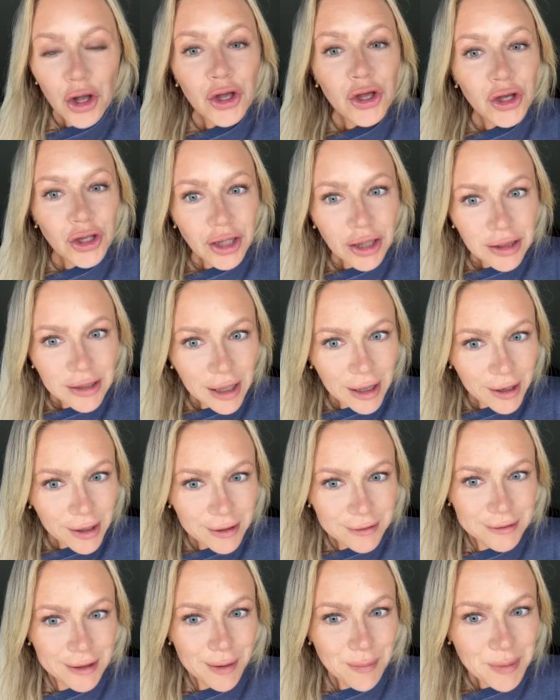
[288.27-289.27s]
Good
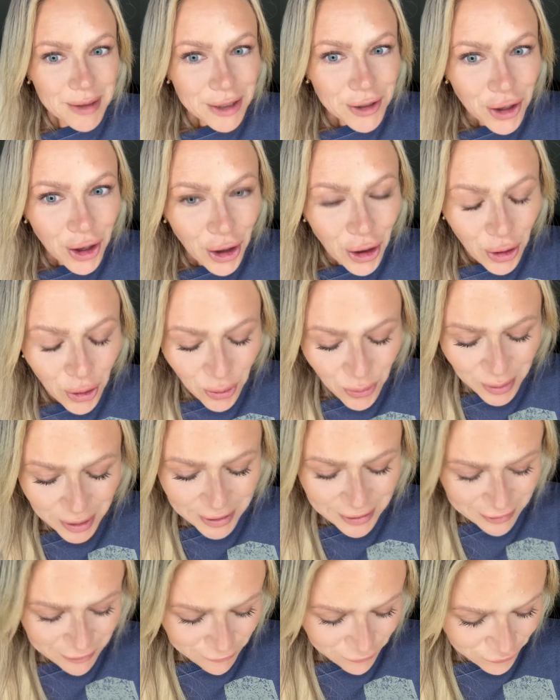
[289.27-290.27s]
luck. Let me know
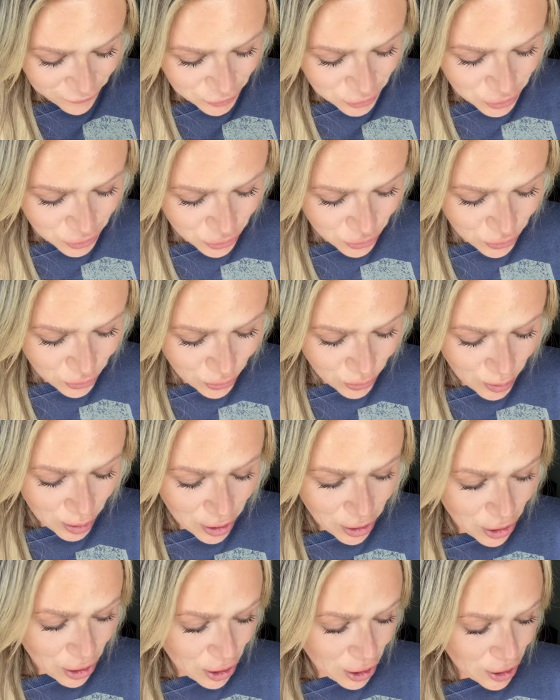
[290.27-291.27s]
if you
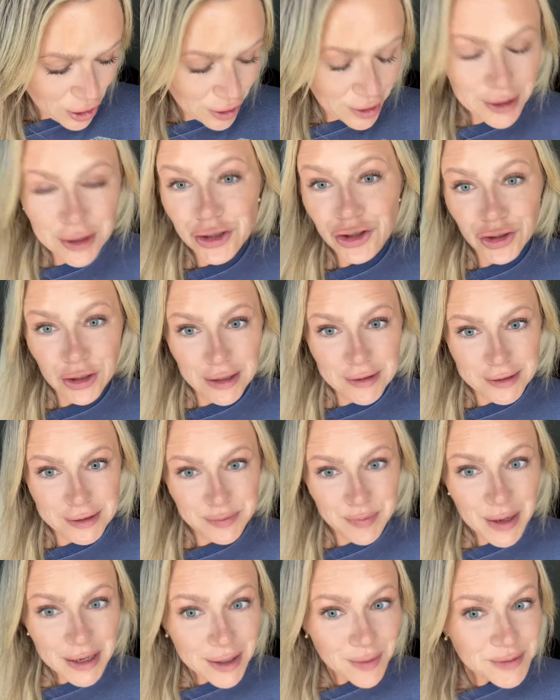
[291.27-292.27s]
are going to try
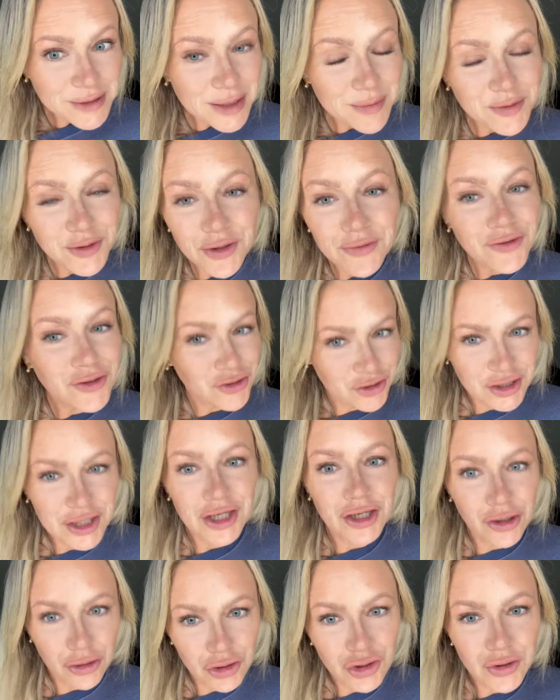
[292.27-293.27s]
these makeup tips or if you're just
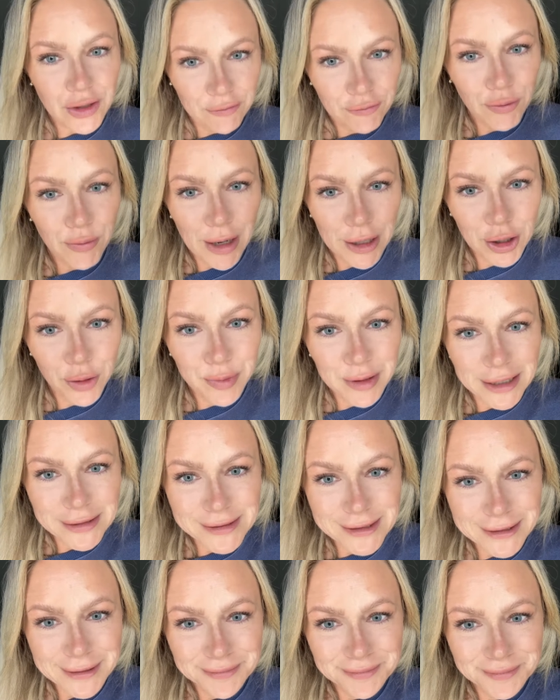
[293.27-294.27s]
going to go straight for
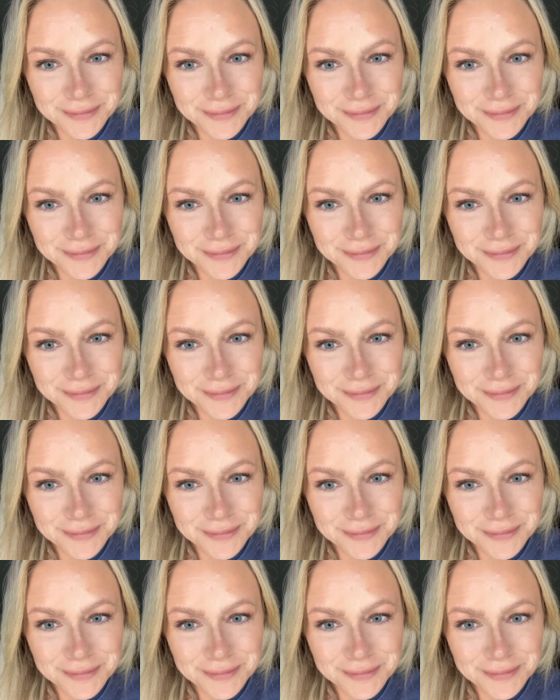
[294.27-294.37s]
rhinoplasty.